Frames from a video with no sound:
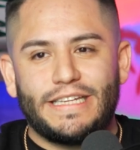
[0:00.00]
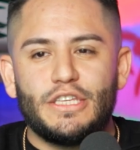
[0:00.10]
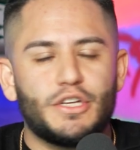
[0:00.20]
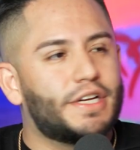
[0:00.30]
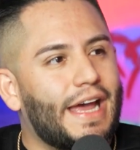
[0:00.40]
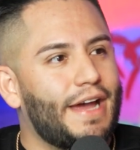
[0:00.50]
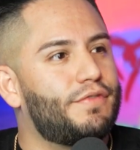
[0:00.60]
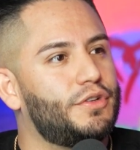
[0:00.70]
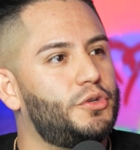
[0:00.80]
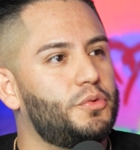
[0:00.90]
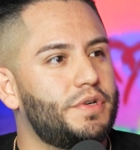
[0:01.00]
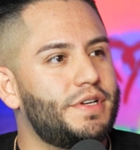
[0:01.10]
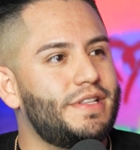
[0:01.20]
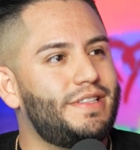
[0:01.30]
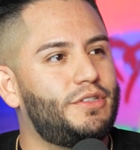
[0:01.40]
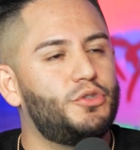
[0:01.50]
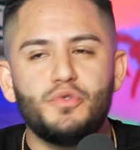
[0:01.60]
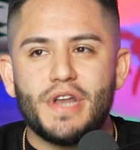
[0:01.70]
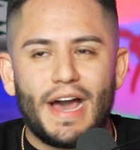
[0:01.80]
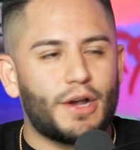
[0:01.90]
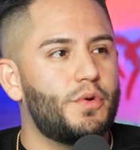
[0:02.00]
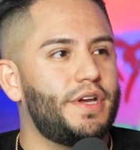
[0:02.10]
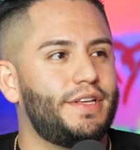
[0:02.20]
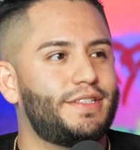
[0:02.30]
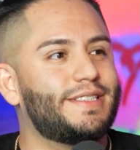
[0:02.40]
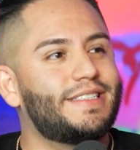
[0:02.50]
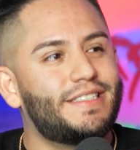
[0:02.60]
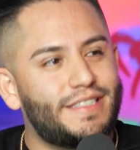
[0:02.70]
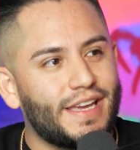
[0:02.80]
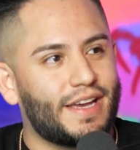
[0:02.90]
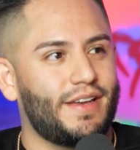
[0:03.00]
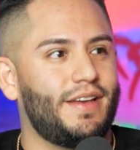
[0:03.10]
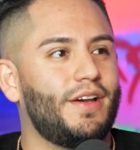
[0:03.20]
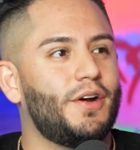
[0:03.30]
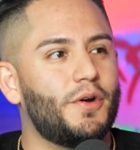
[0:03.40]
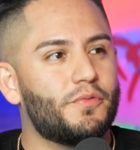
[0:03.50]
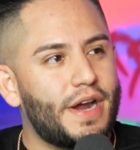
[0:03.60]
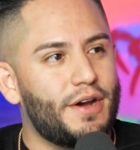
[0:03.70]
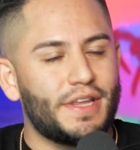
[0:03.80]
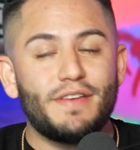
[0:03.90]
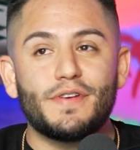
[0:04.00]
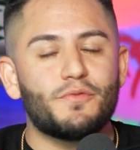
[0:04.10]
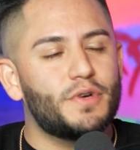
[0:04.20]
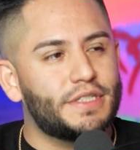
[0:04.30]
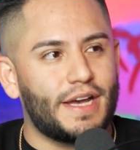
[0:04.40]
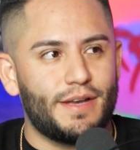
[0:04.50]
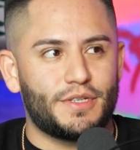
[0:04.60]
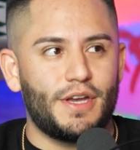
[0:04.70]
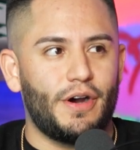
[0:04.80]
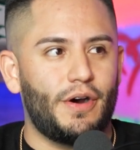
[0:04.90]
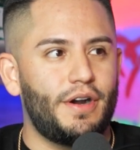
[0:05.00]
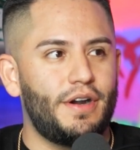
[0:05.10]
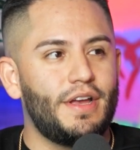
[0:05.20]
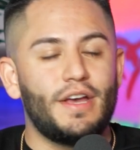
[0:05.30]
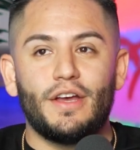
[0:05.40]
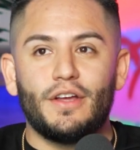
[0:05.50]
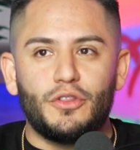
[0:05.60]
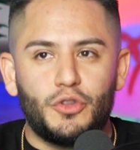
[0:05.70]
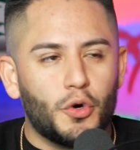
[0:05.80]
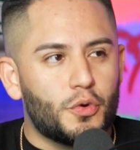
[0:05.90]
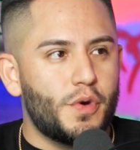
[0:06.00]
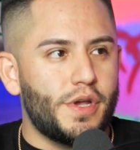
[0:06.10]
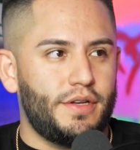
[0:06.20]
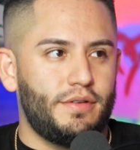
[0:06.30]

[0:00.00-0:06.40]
thing you could ever do. Do not quit. Just stick around. Even when times get hard, don't quit.